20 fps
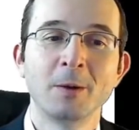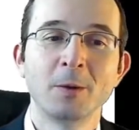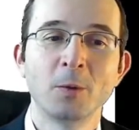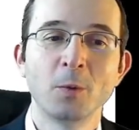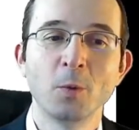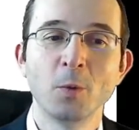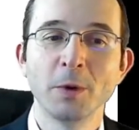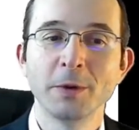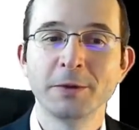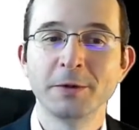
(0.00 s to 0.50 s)

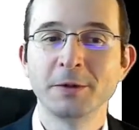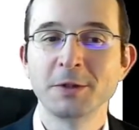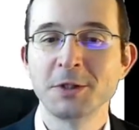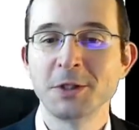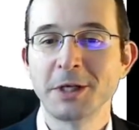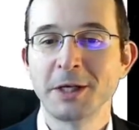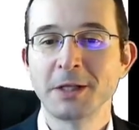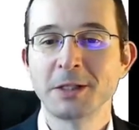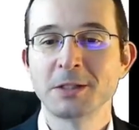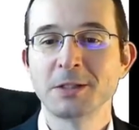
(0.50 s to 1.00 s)
1/3
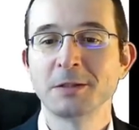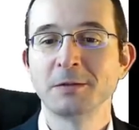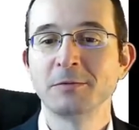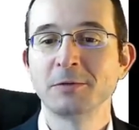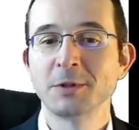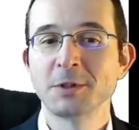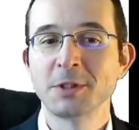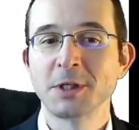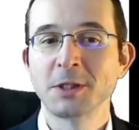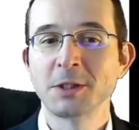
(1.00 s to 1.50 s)
chance of
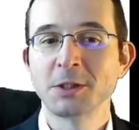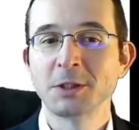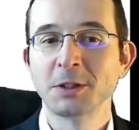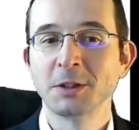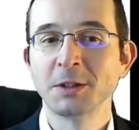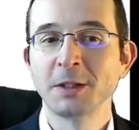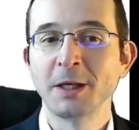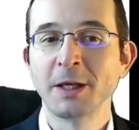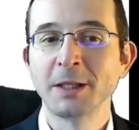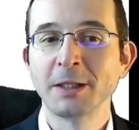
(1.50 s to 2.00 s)

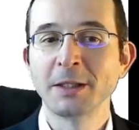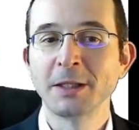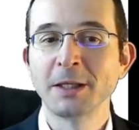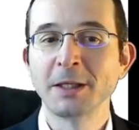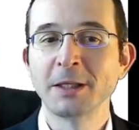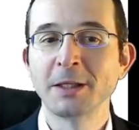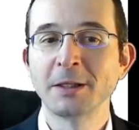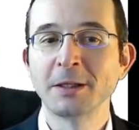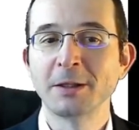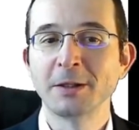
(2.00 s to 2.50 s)
recession and
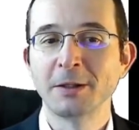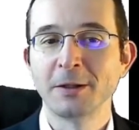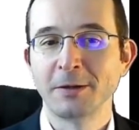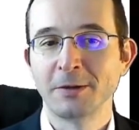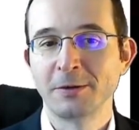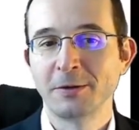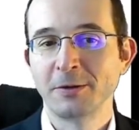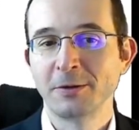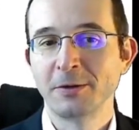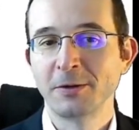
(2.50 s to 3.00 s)
then
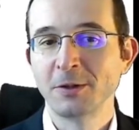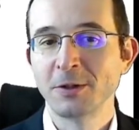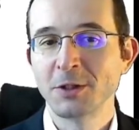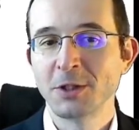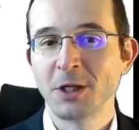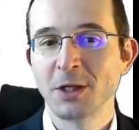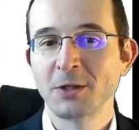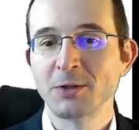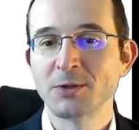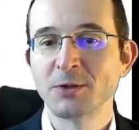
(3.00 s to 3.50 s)
another 1/3
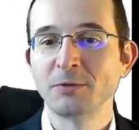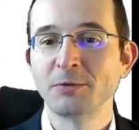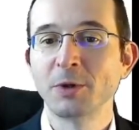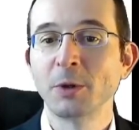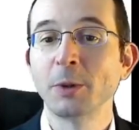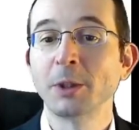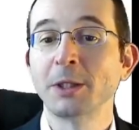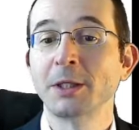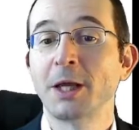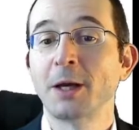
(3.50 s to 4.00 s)
chance of
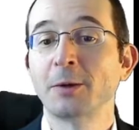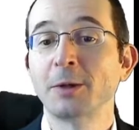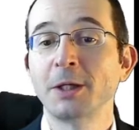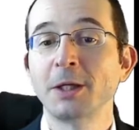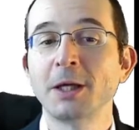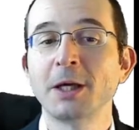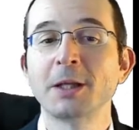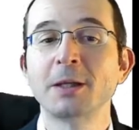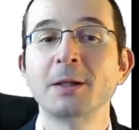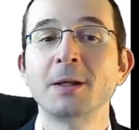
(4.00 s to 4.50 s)
going down
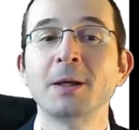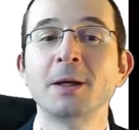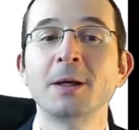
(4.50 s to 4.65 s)
again,